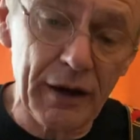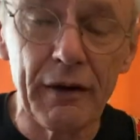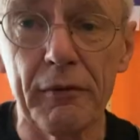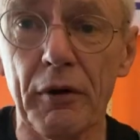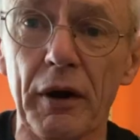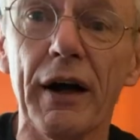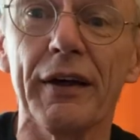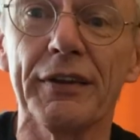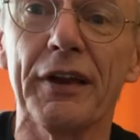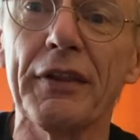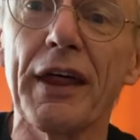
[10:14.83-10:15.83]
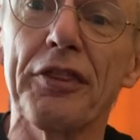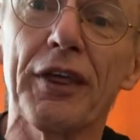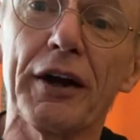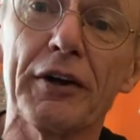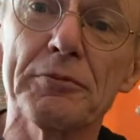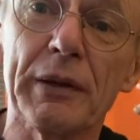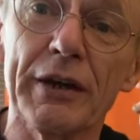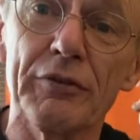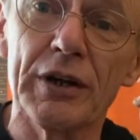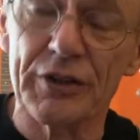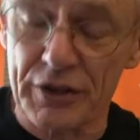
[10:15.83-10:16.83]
uh, I don't know, that thing I was playing right